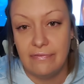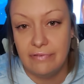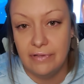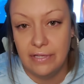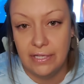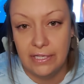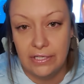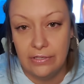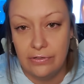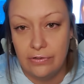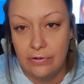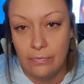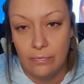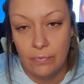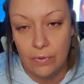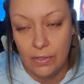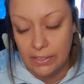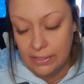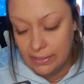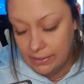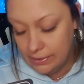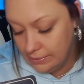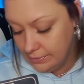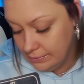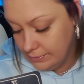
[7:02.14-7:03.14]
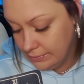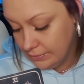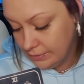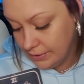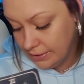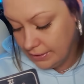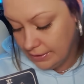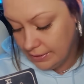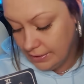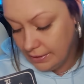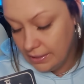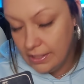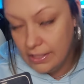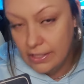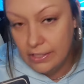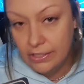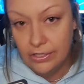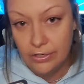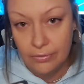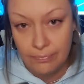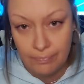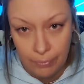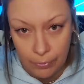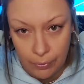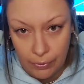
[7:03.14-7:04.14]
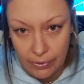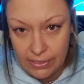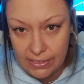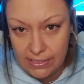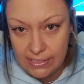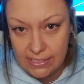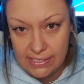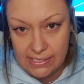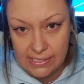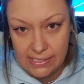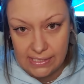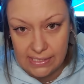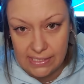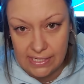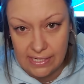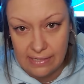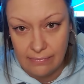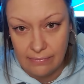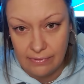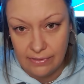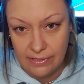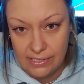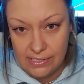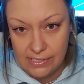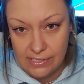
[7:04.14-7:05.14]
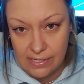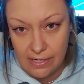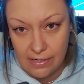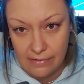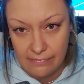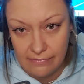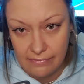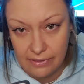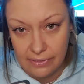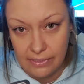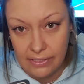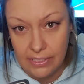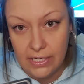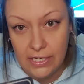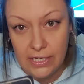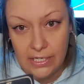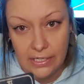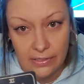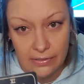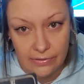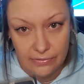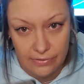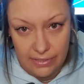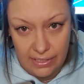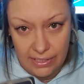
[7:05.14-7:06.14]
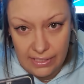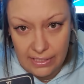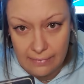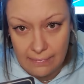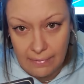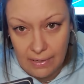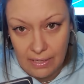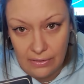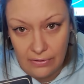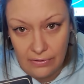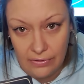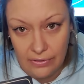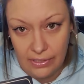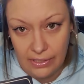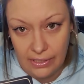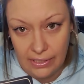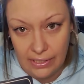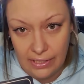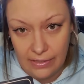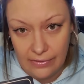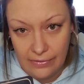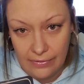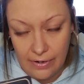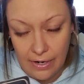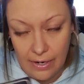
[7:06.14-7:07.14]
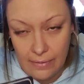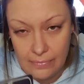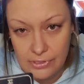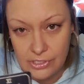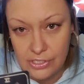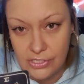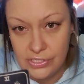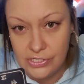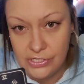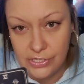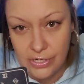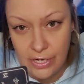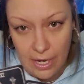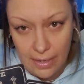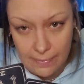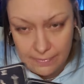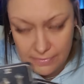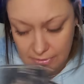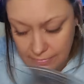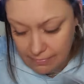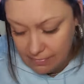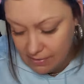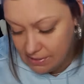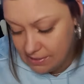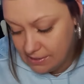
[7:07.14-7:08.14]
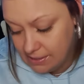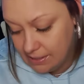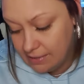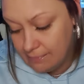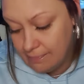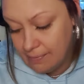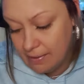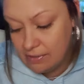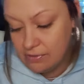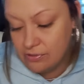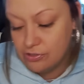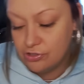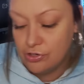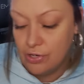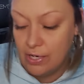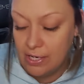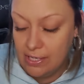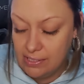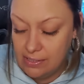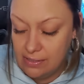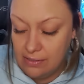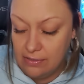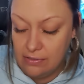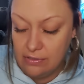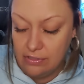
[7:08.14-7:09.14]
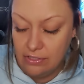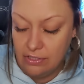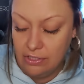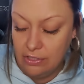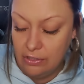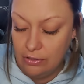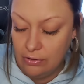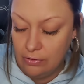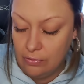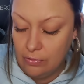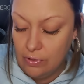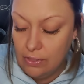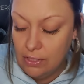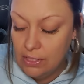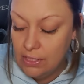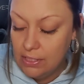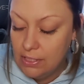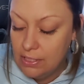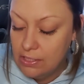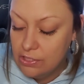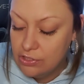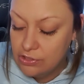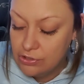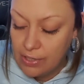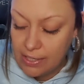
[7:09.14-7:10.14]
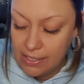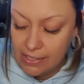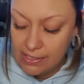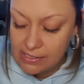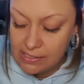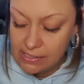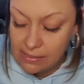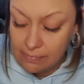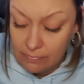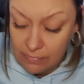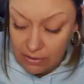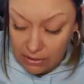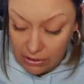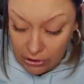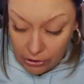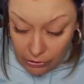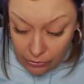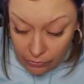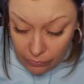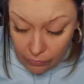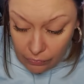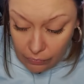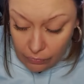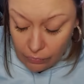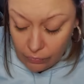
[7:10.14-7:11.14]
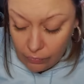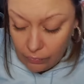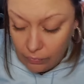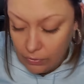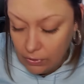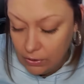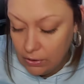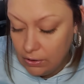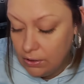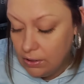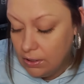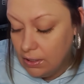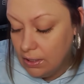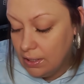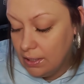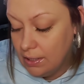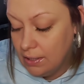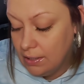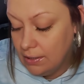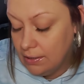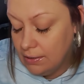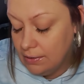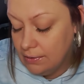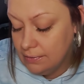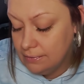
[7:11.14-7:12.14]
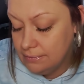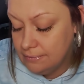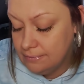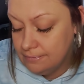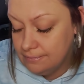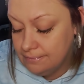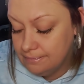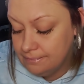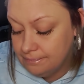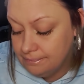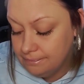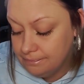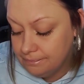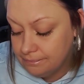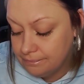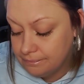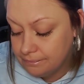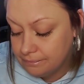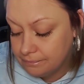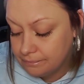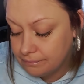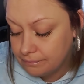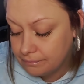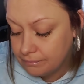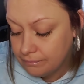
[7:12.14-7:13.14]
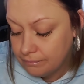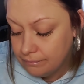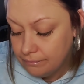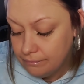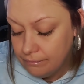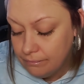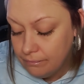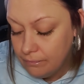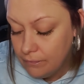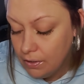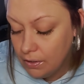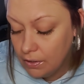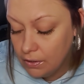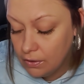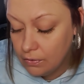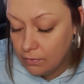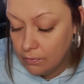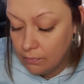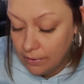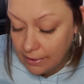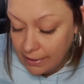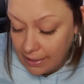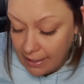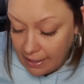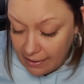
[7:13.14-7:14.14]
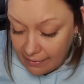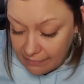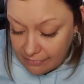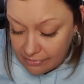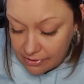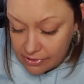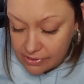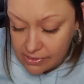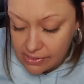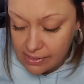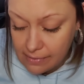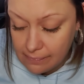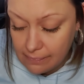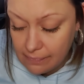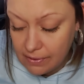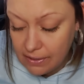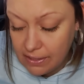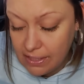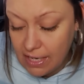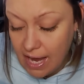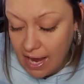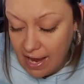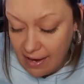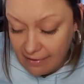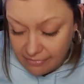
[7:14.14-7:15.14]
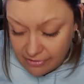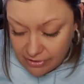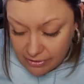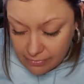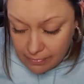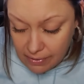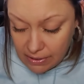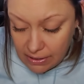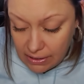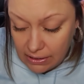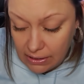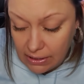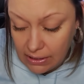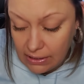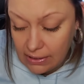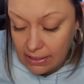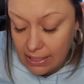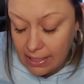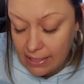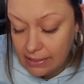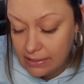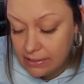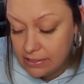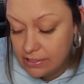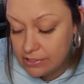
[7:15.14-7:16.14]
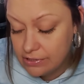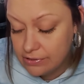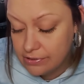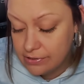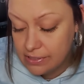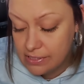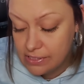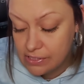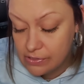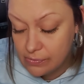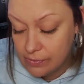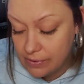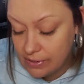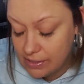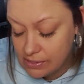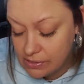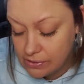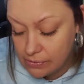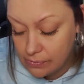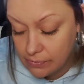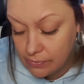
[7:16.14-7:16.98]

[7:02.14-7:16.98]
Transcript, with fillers: I feel like you don't want it, okay? You're bored and discontent with this offer. You're thinking about looking at other options. You're optimistic about trying, you know, trying something new, um, going after something after being enlightened. You're in this Queen of